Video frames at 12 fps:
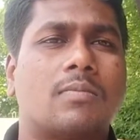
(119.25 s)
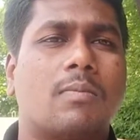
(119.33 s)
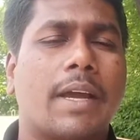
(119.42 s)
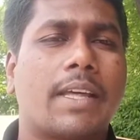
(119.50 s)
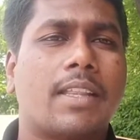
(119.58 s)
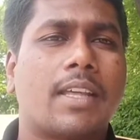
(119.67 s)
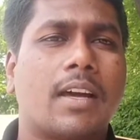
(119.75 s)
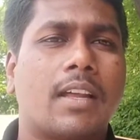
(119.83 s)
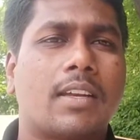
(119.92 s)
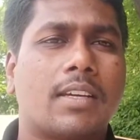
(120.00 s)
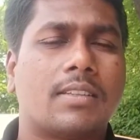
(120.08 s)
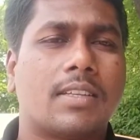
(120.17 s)
by the
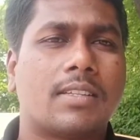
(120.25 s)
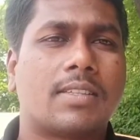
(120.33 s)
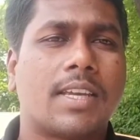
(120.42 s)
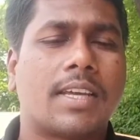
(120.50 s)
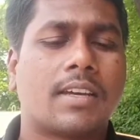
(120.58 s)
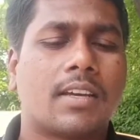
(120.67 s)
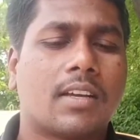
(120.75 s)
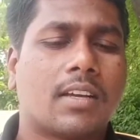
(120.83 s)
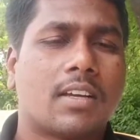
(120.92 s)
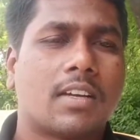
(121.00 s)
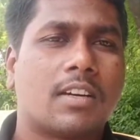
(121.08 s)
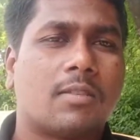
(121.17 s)
Al-Idrisi,
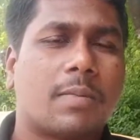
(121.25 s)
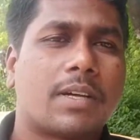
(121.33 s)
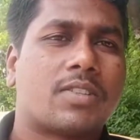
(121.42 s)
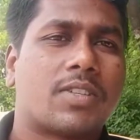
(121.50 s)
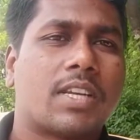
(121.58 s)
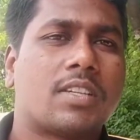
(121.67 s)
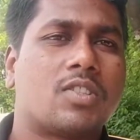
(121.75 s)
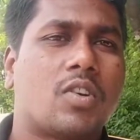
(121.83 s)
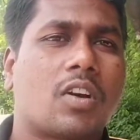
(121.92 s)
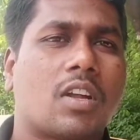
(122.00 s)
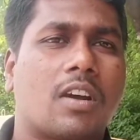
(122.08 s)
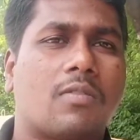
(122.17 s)
a Persian
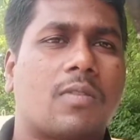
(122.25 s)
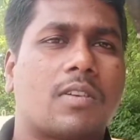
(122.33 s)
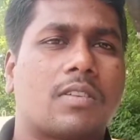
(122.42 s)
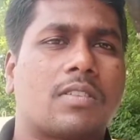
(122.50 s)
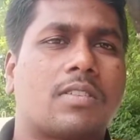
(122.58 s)
geographer,